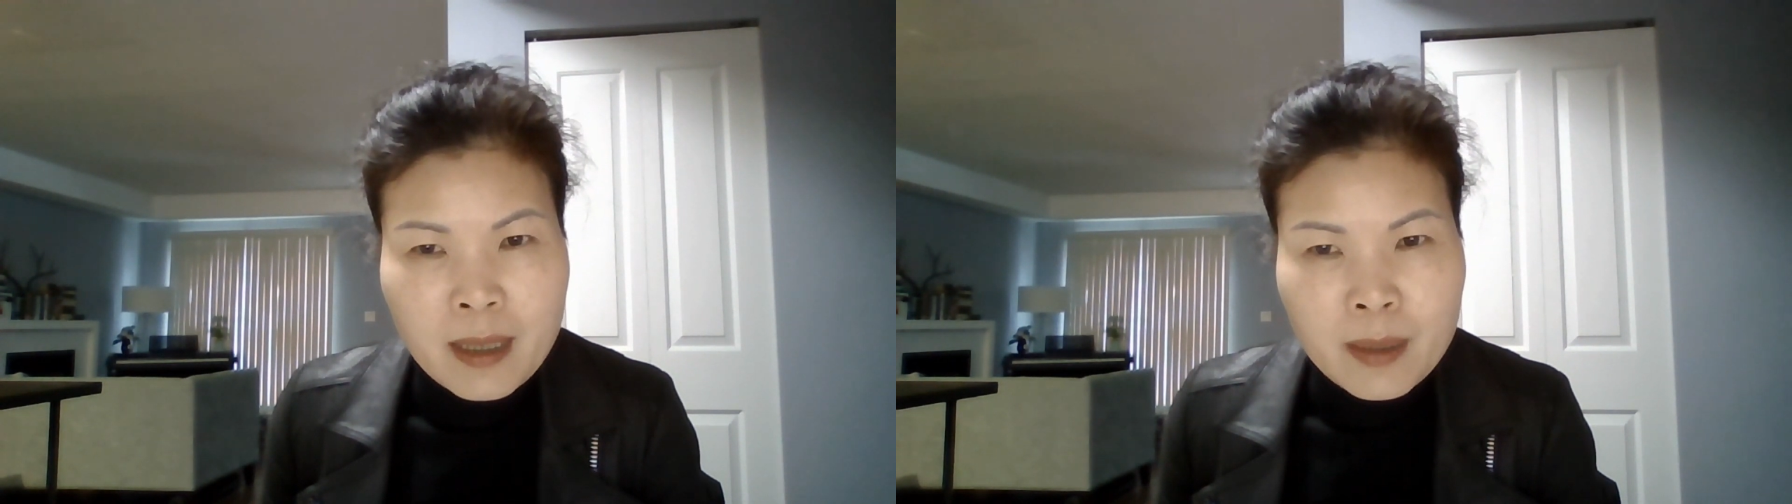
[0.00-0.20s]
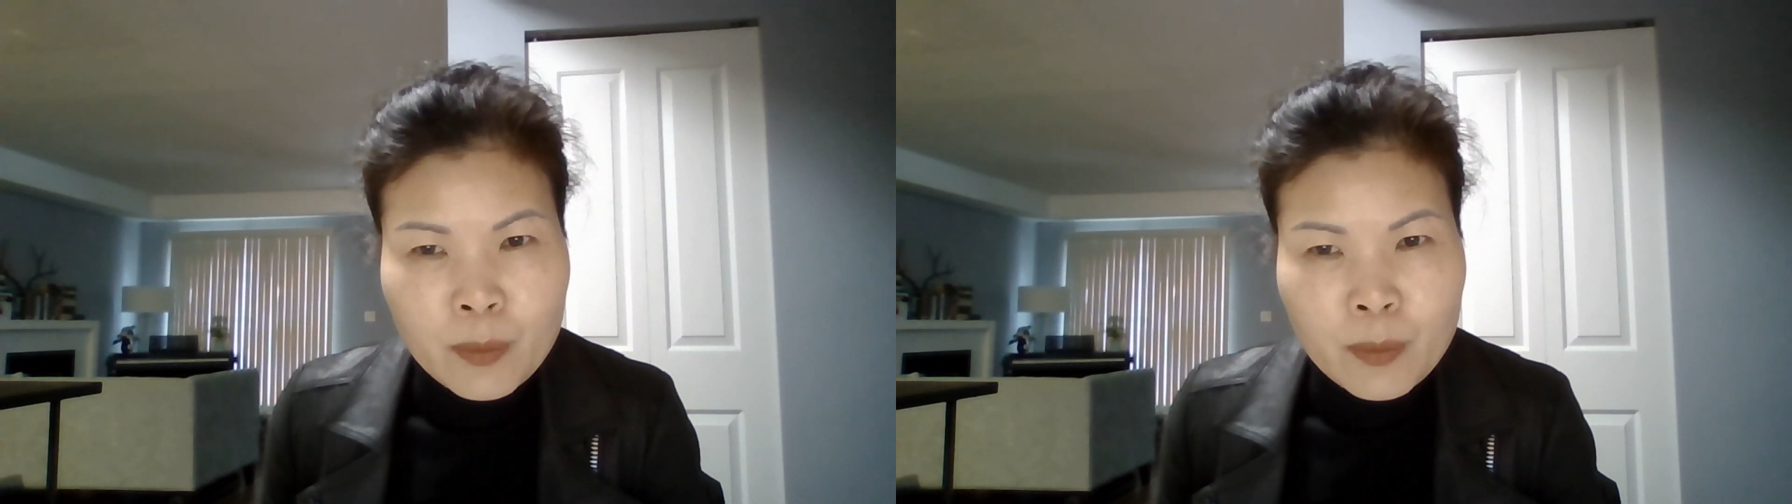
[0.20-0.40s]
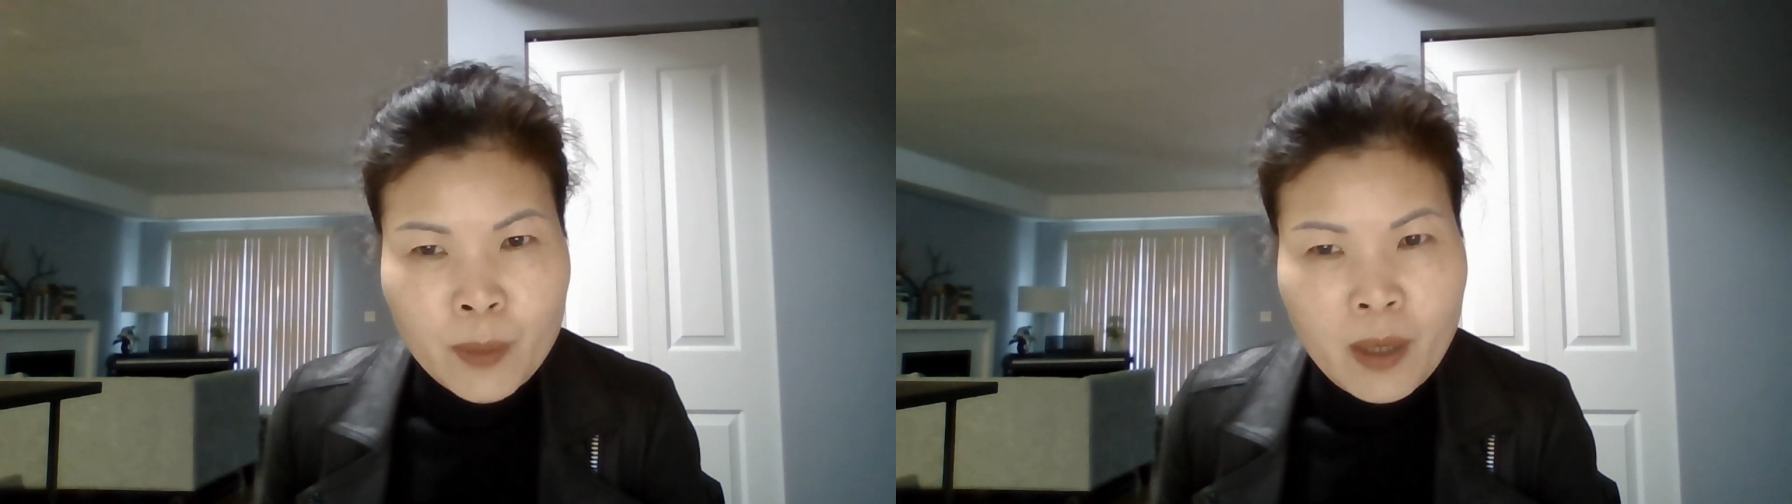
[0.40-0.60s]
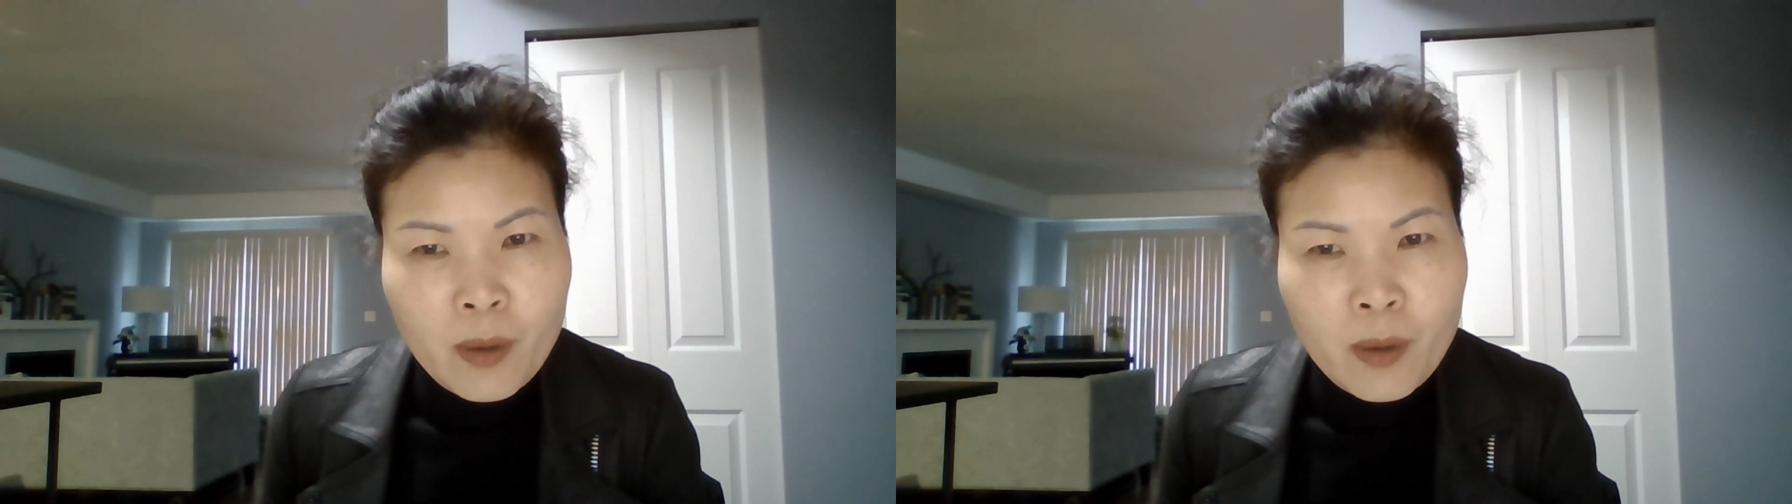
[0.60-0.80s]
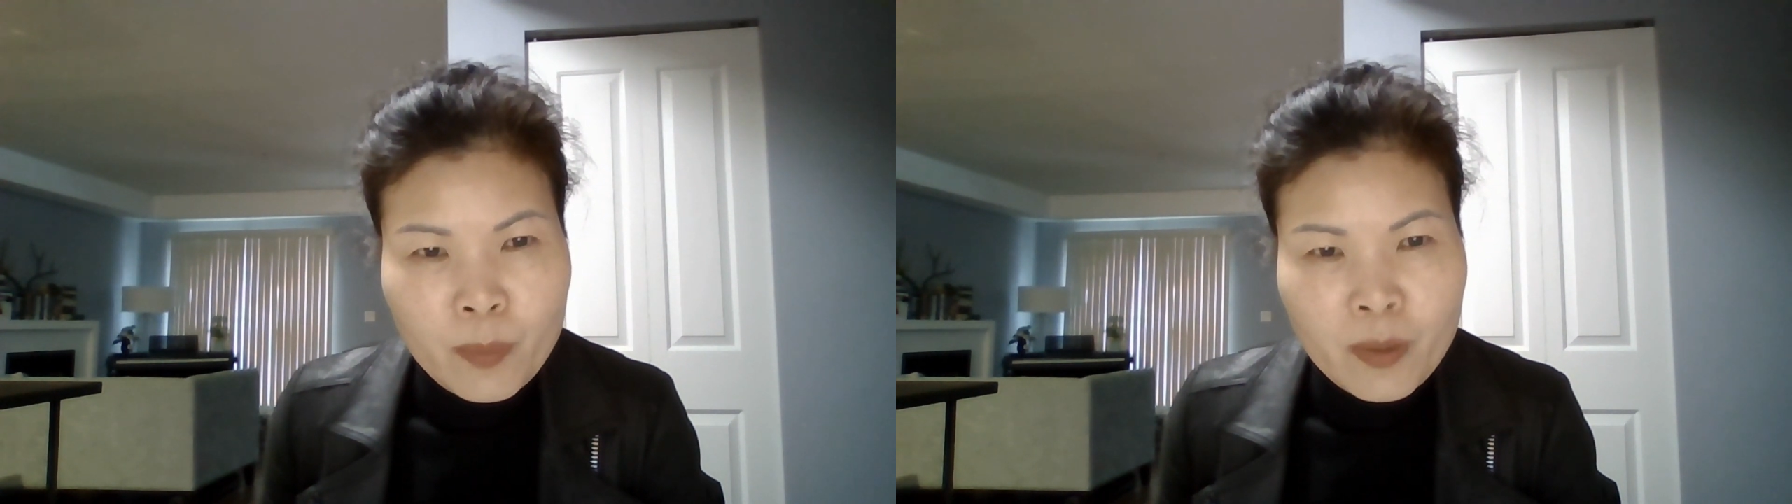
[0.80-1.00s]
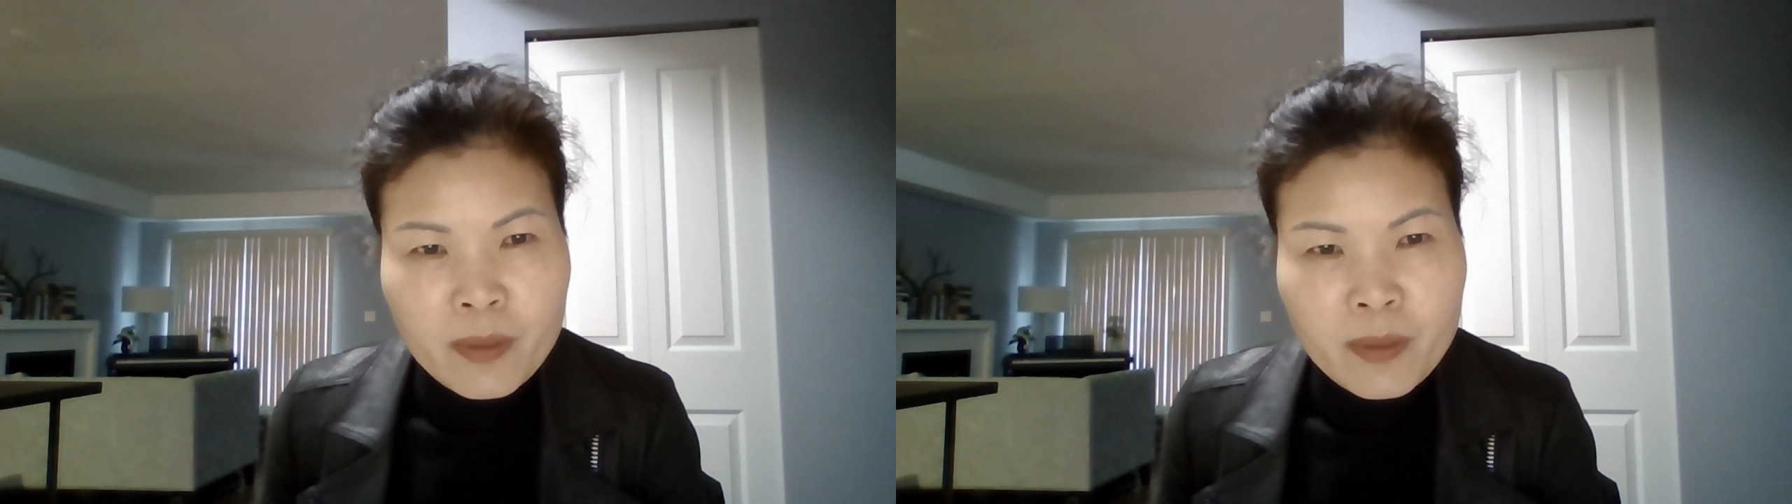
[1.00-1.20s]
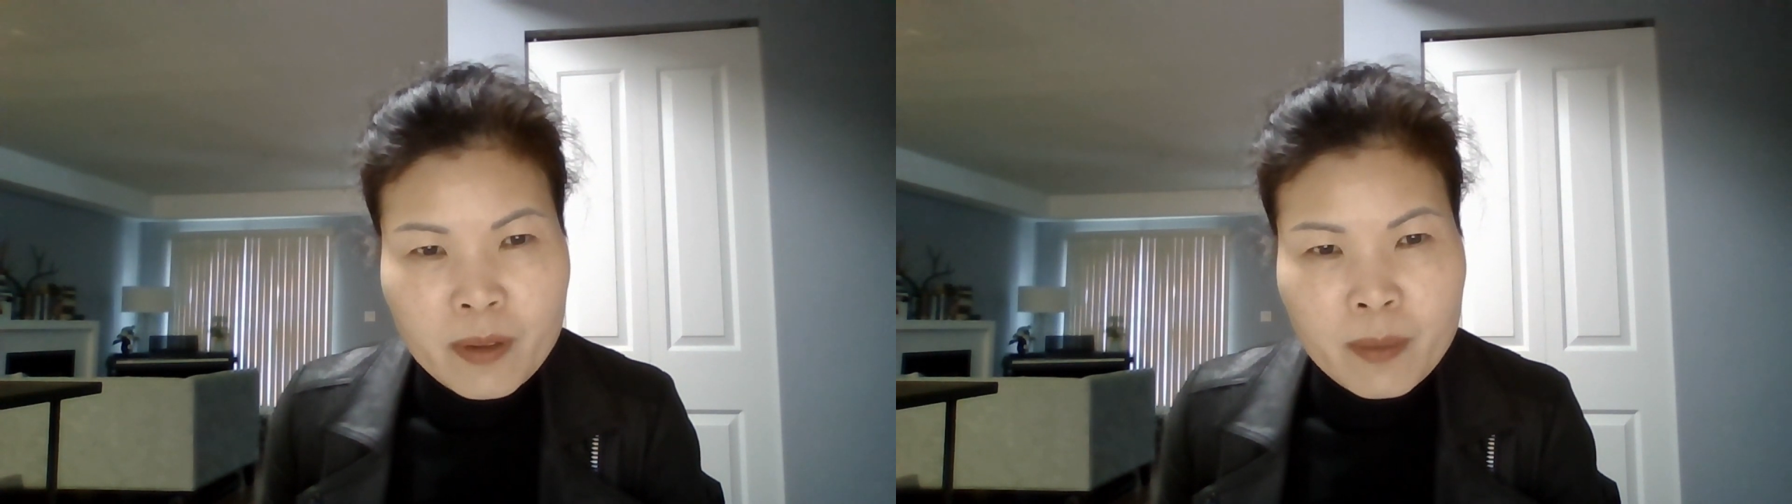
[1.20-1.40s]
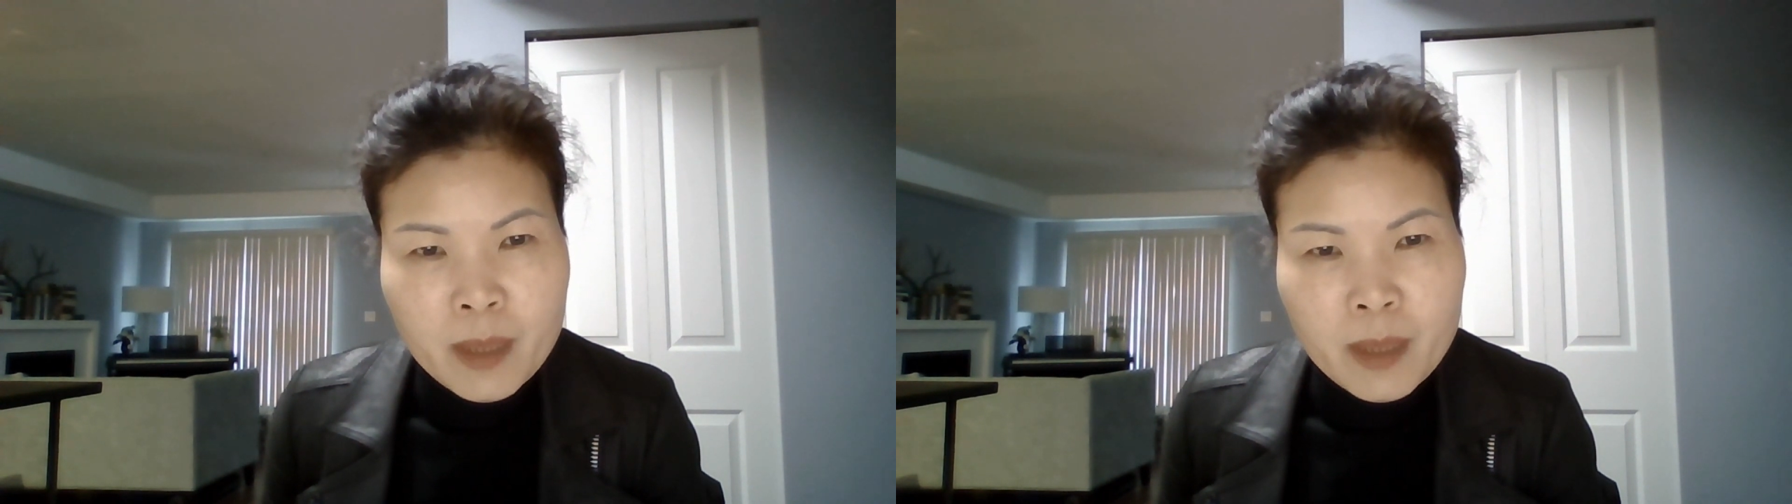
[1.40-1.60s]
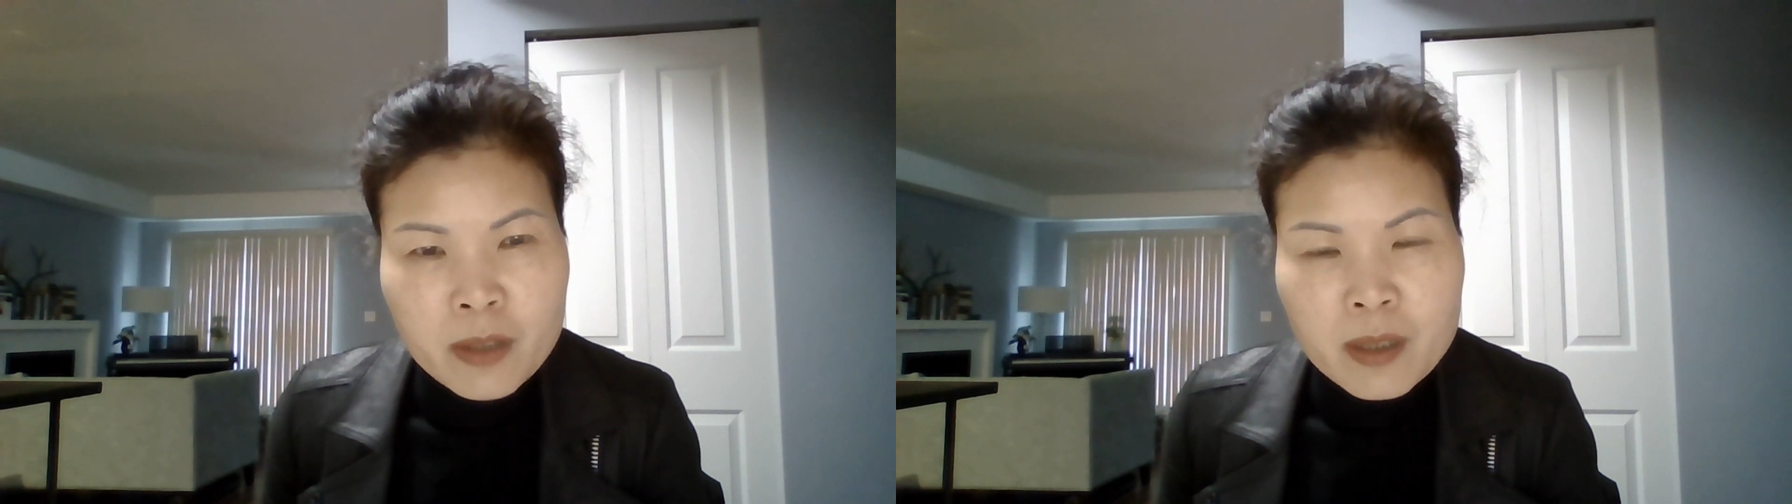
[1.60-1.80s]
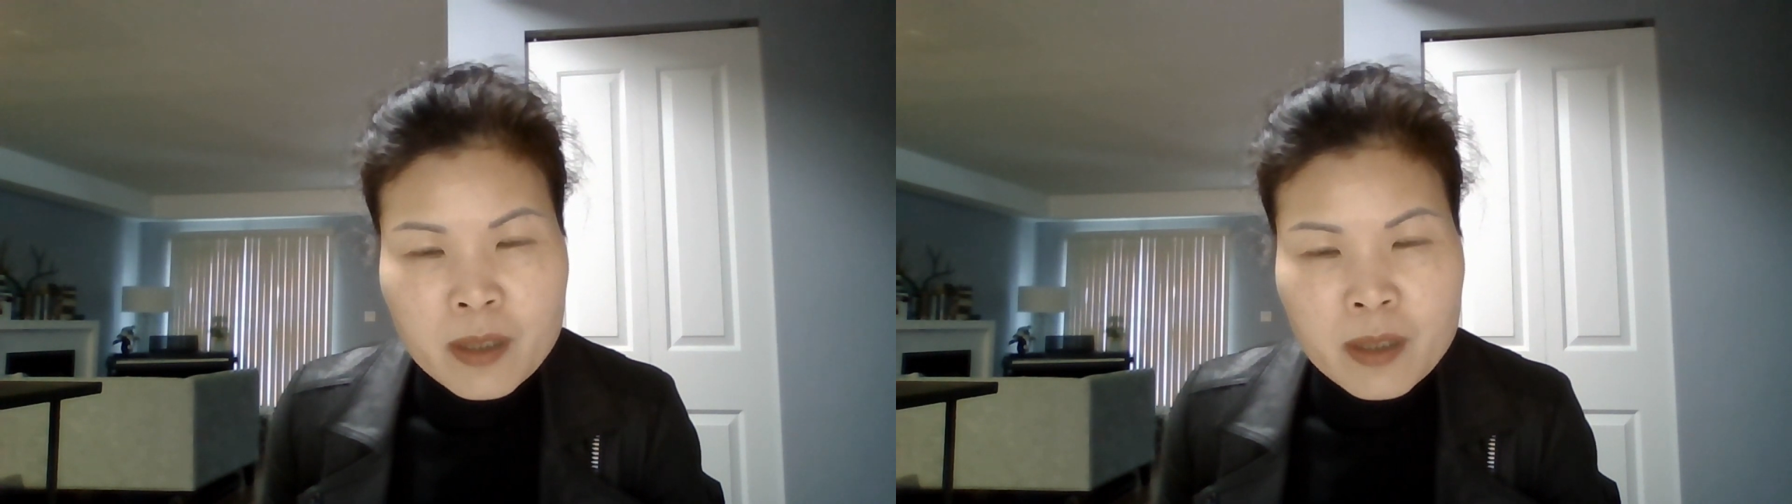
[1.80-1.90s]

we all preview the pictures